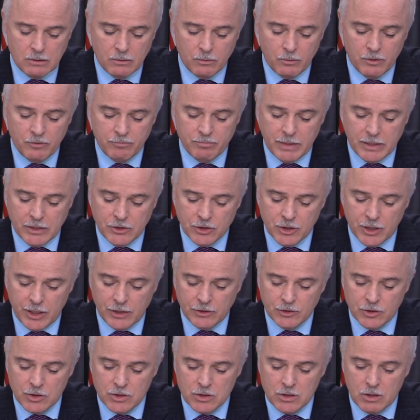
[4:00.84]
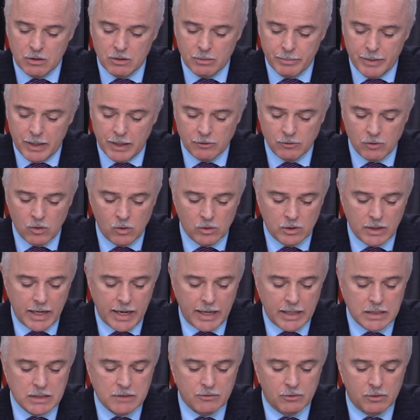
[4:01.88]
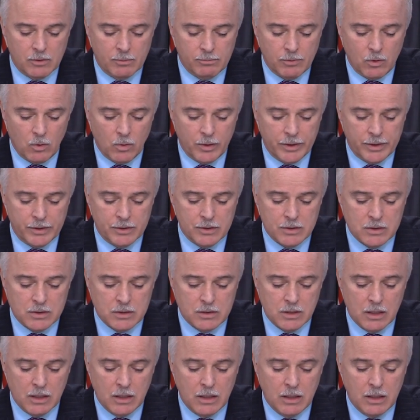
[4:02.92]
we've made changes to the payroll tax for employers,